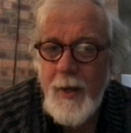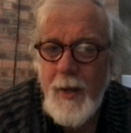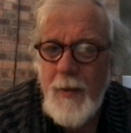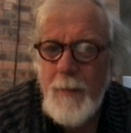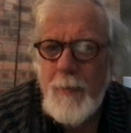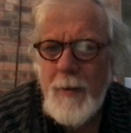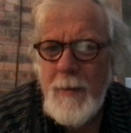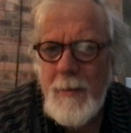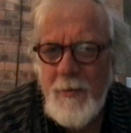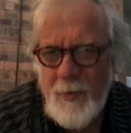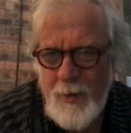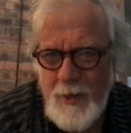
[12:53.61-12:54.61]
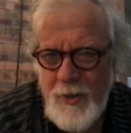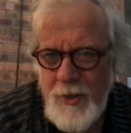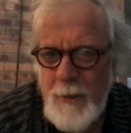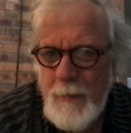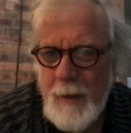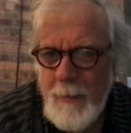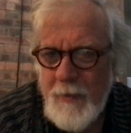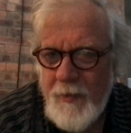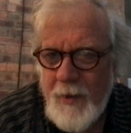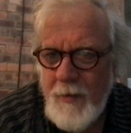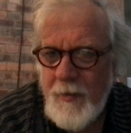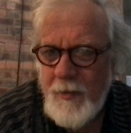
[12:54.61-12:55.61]
The Birmingham Voice newspaper
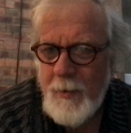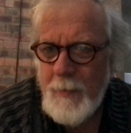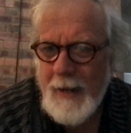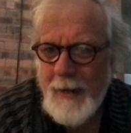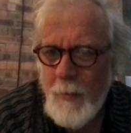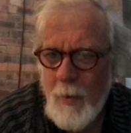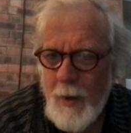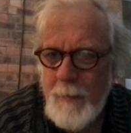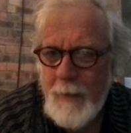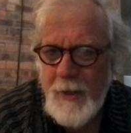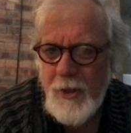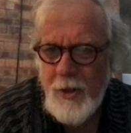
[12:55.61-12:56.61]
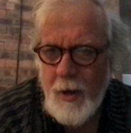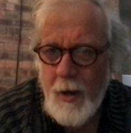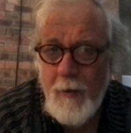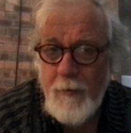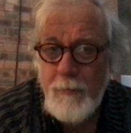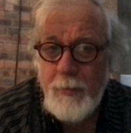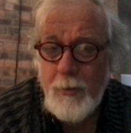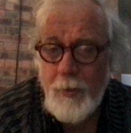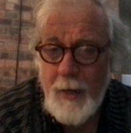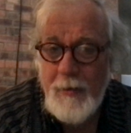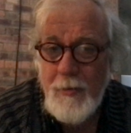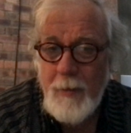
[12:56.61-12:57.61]
phoned for a black and white picture of Paul
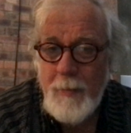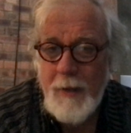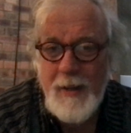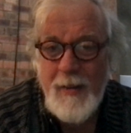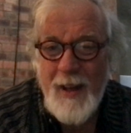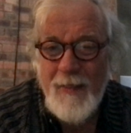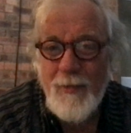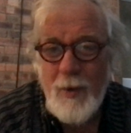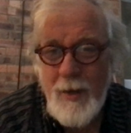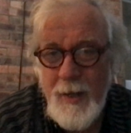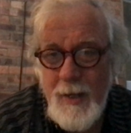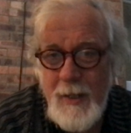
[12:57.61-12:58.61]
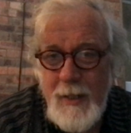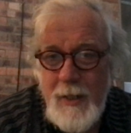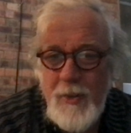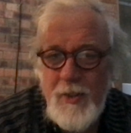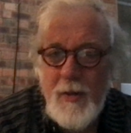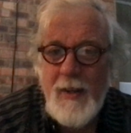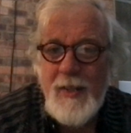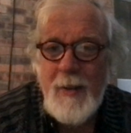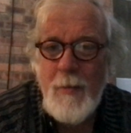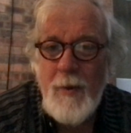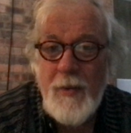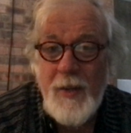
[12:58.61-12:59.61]
Henry, but I don't have one. So I send
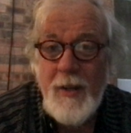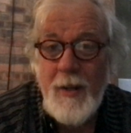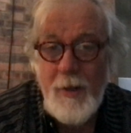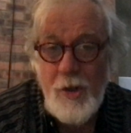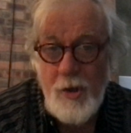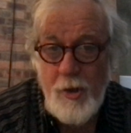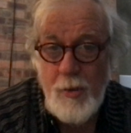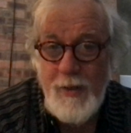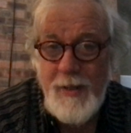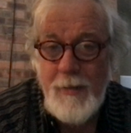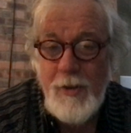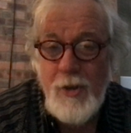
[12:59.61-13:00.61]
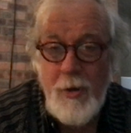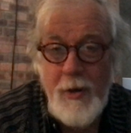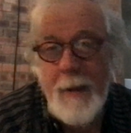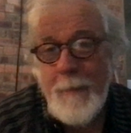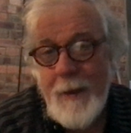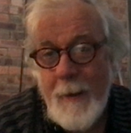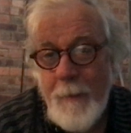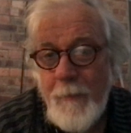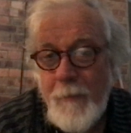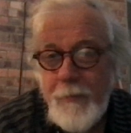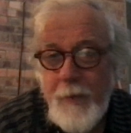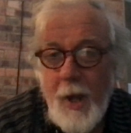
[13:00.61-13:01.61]
one of the colour shots we did with John Napier.
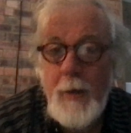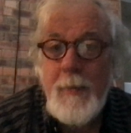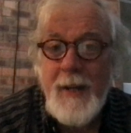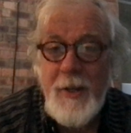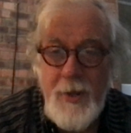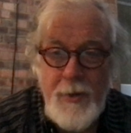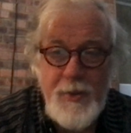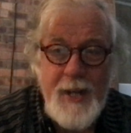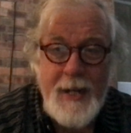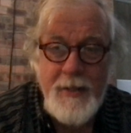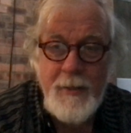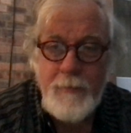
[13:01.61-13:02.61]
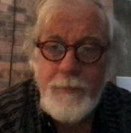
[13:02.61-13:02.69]
I hope they can use that.